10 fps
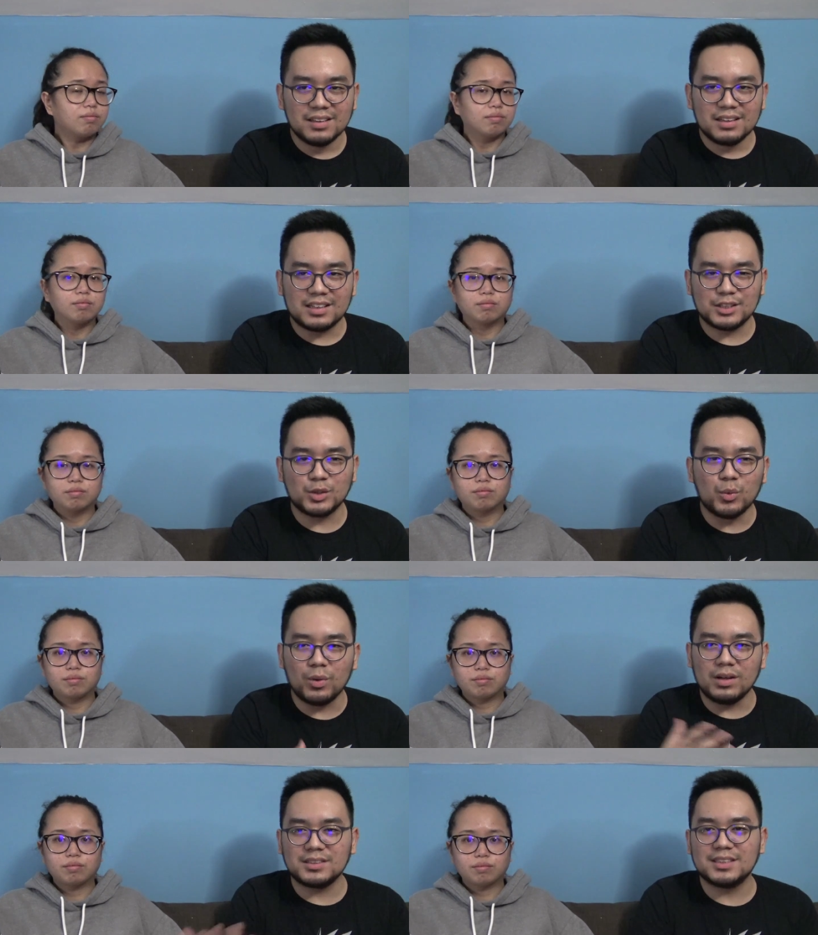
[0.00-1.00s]
Speaker 1: because who
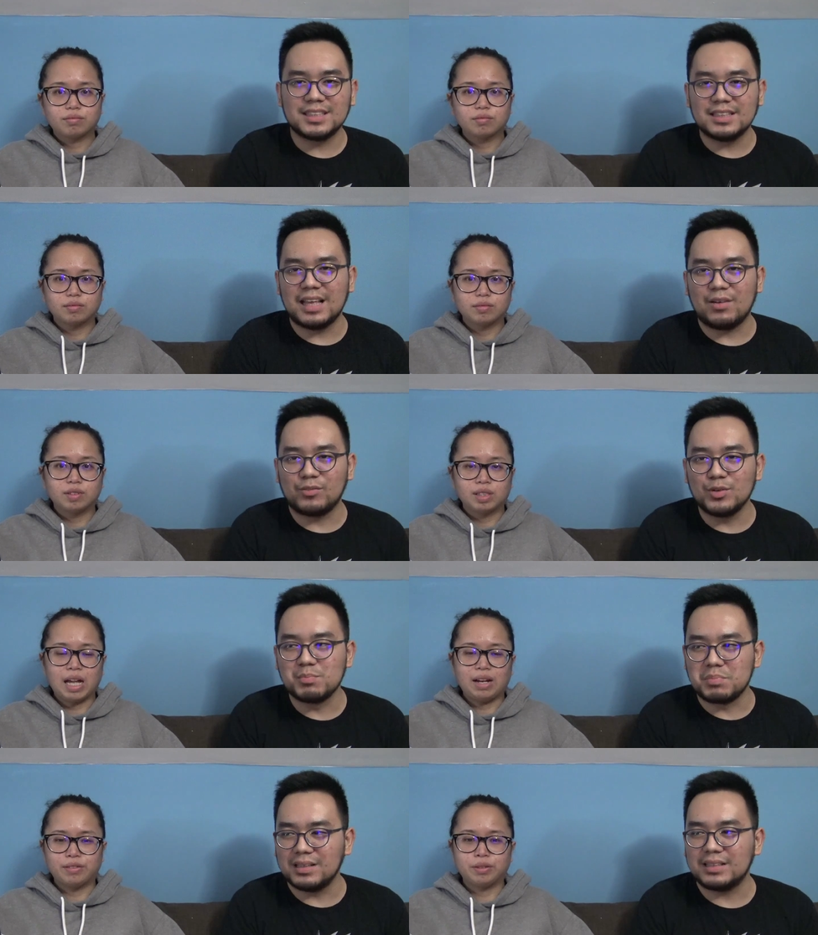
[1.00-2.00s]
else is in that room that
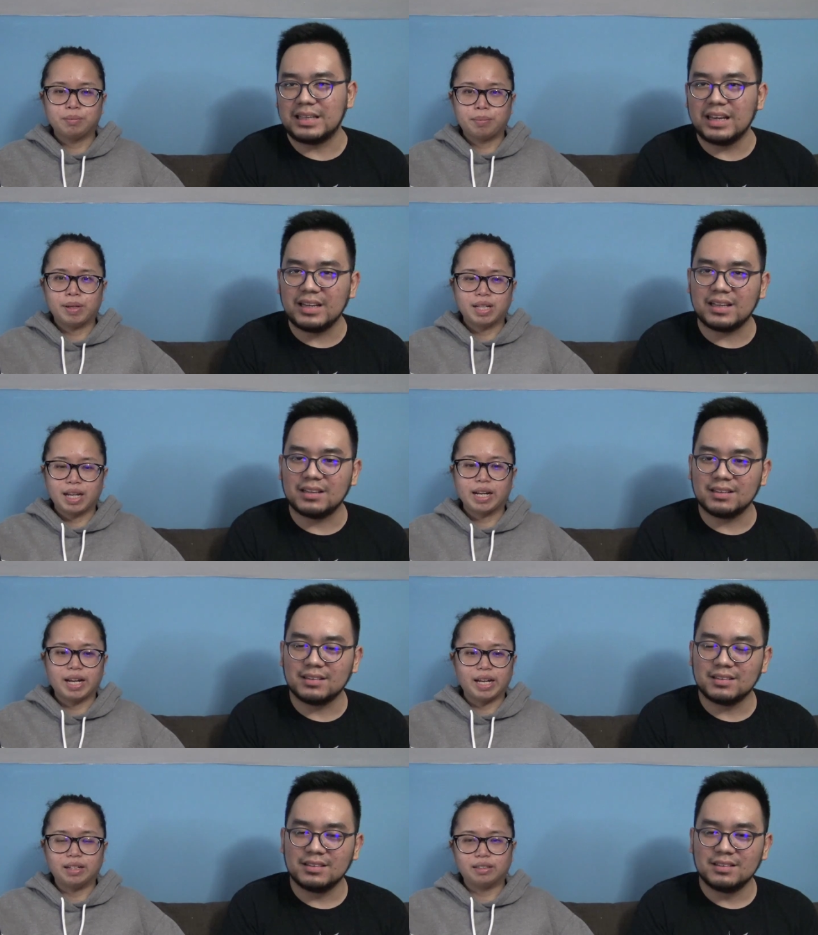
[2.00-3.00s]
but room Gideon?
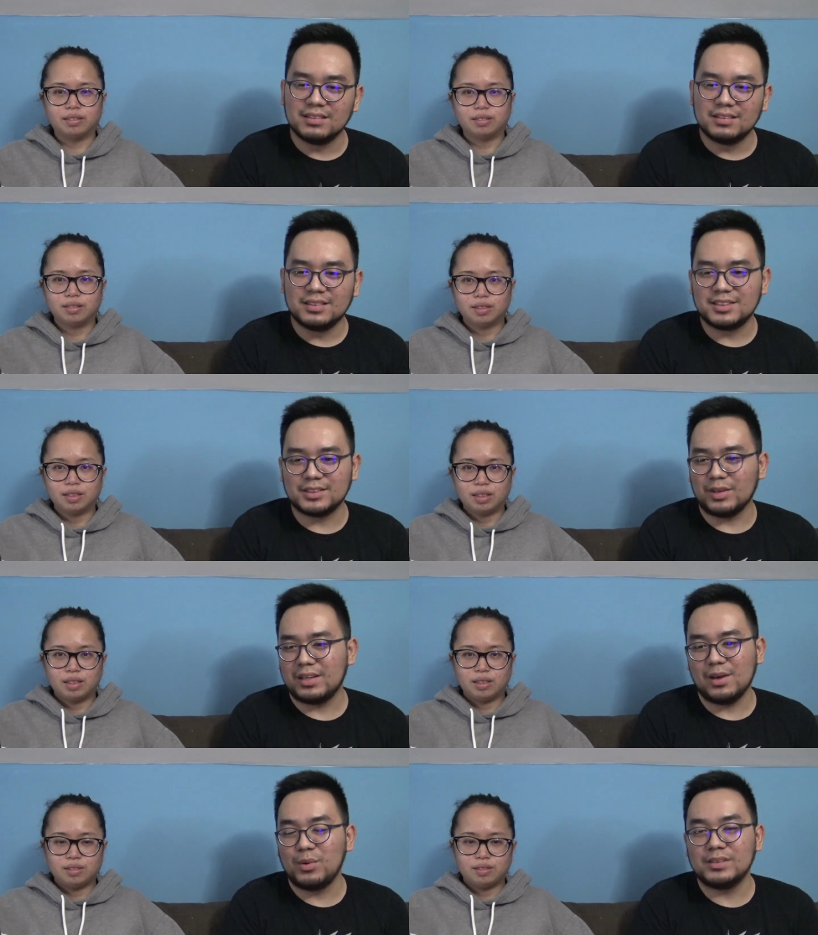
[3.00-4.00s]
Gideon? So I
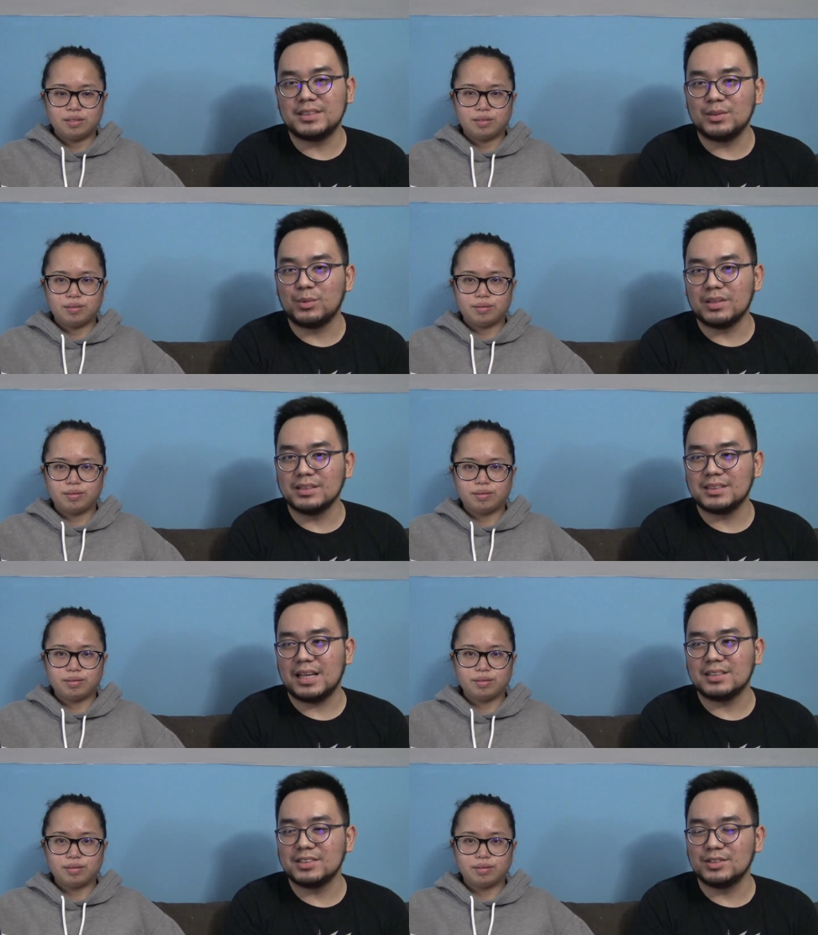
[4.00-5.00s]
can't wait to see what else he
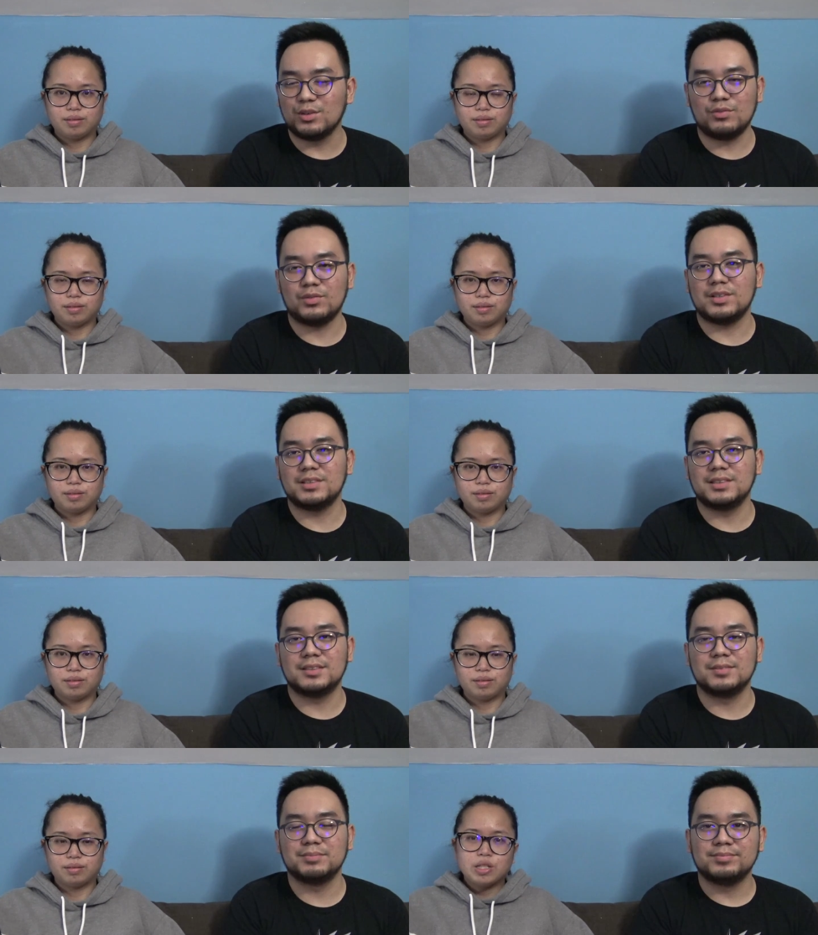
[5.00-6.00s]
has in store for us.
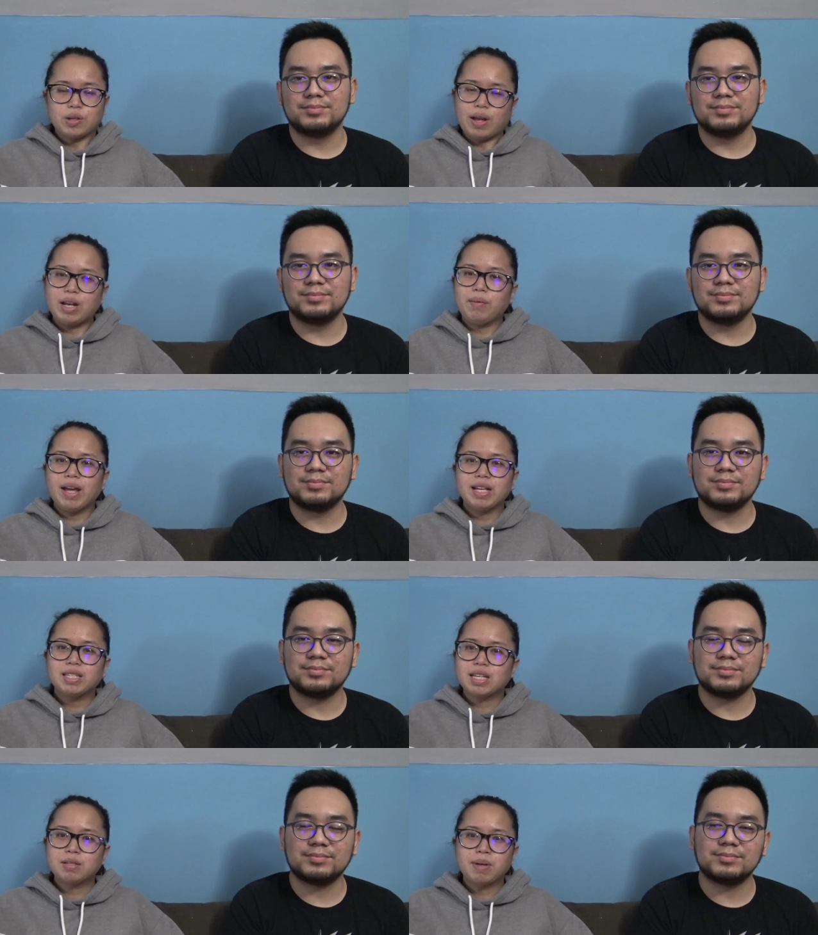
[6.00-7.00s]
Speaker 2: So, anyways,
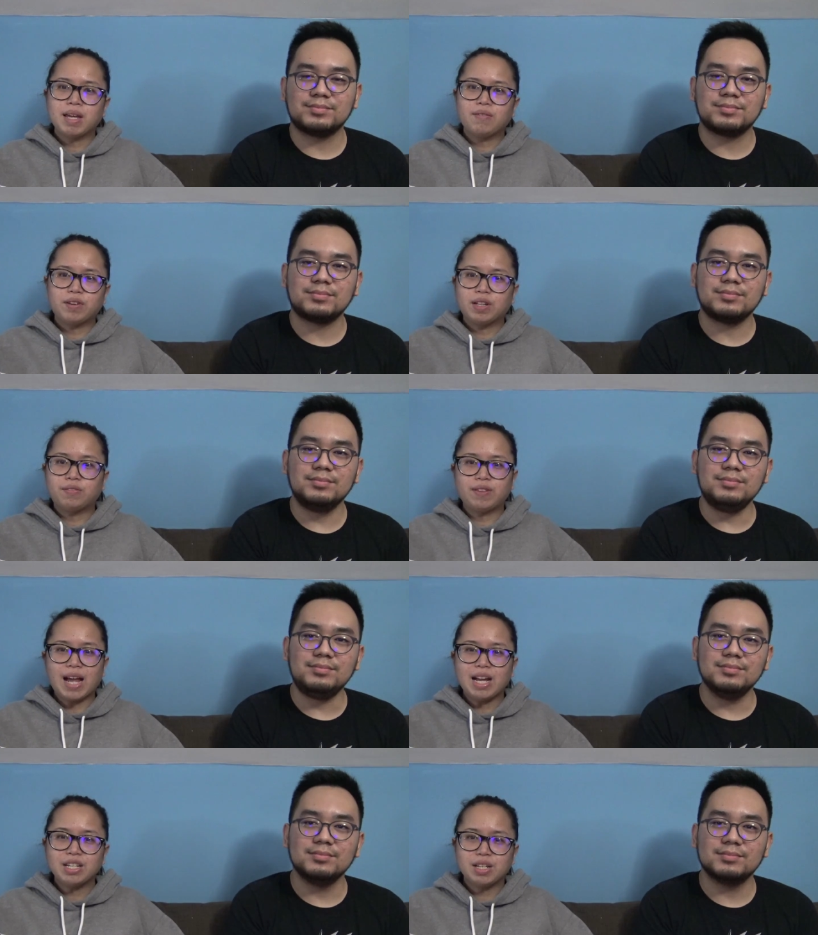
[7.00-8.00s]
that's we it for the
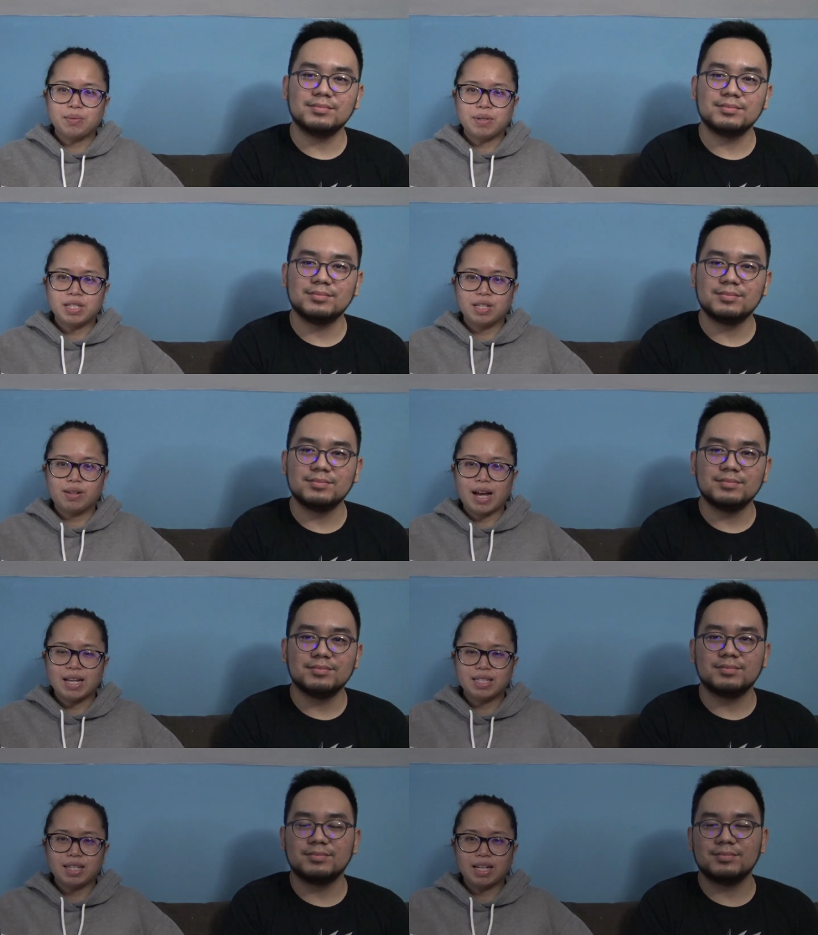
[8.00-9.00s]
Flash, and we'll see you
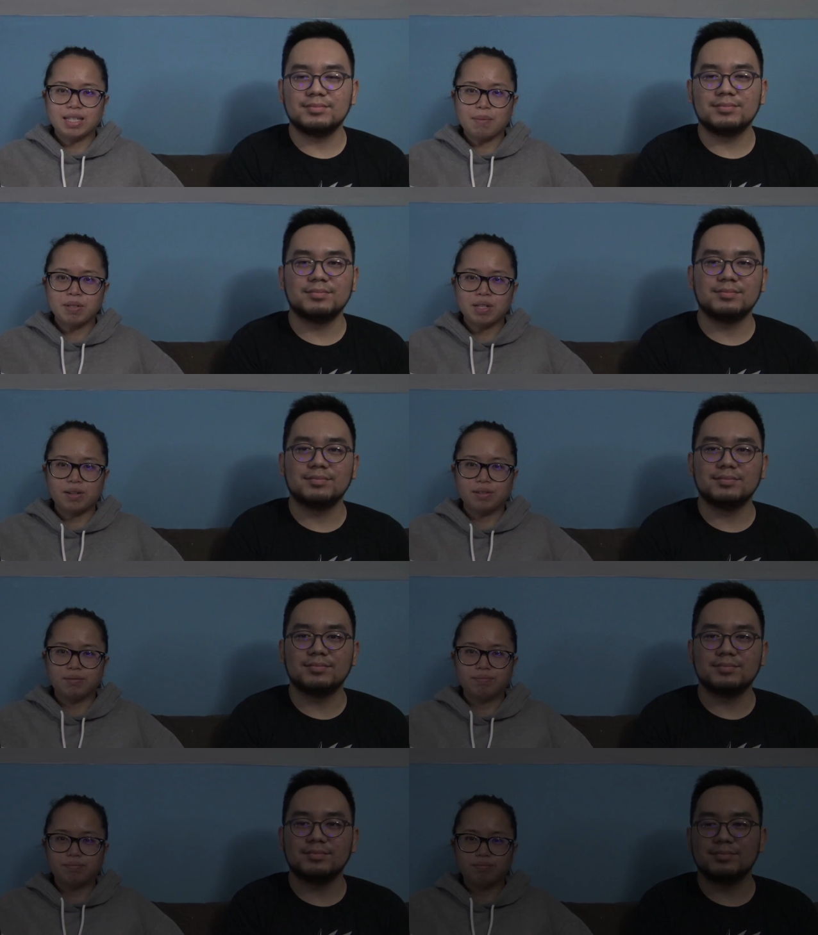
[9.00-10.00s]
guys in the next episode.